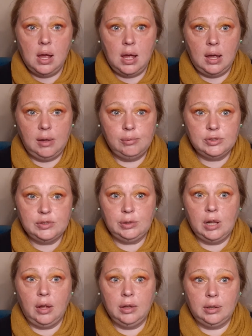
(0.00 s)
it was
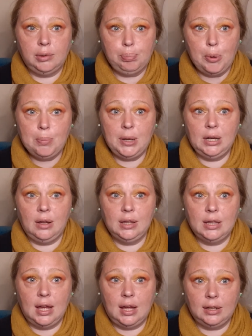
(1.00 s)
like pumping like
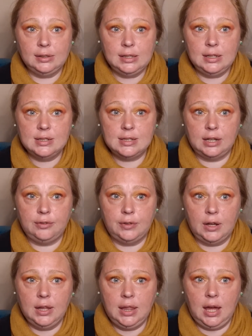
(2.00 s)
that instead of
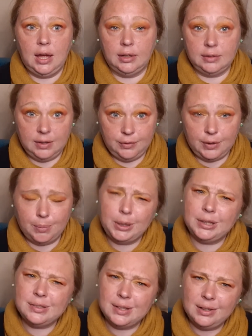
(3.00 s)
like that, if that
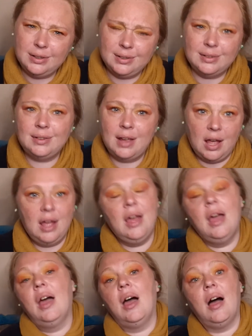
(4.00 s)
makes sense.
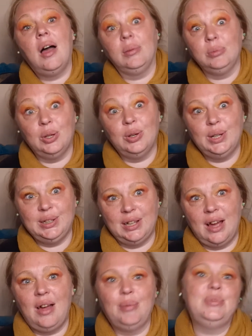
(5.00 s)
I'm good.
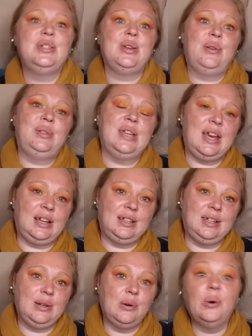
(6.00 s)
I'm so
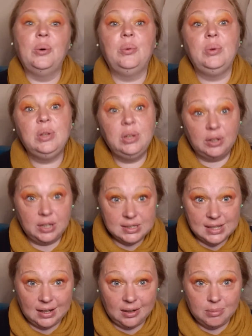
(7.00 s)
technical. You can
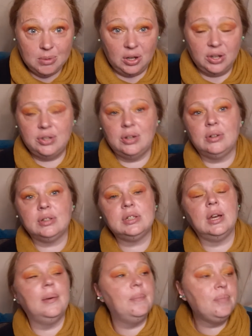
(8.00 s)
tell I'm not a doctor.